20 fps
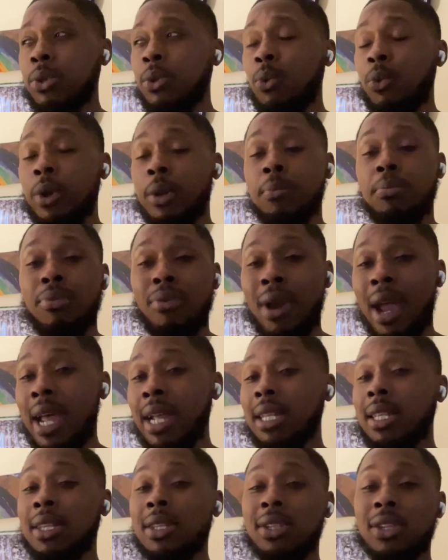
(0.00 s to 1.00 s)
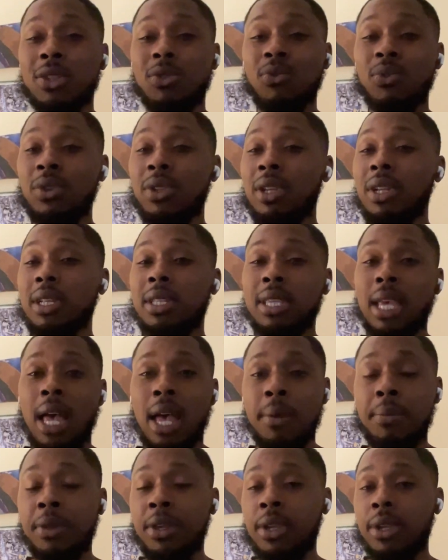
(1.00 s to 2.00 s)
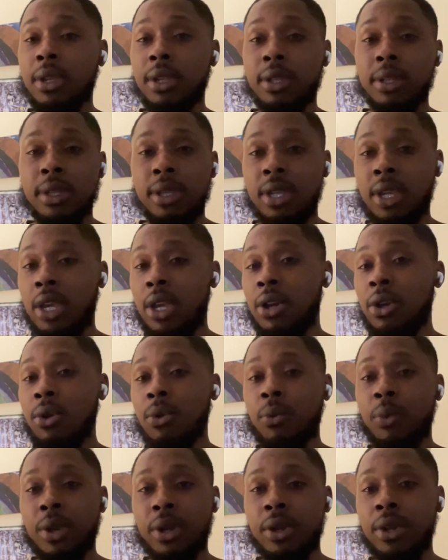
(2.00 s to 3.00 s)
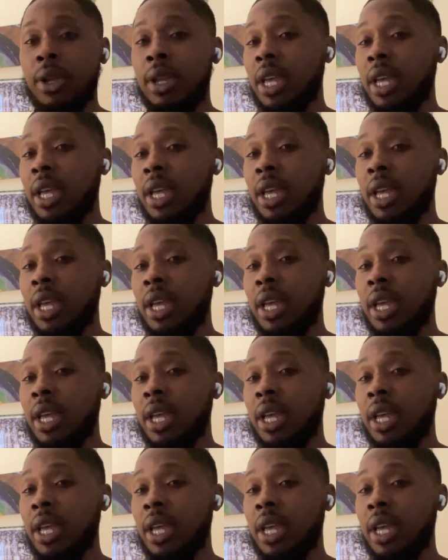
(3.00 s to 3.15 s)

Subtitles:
when practice is really the time of year when,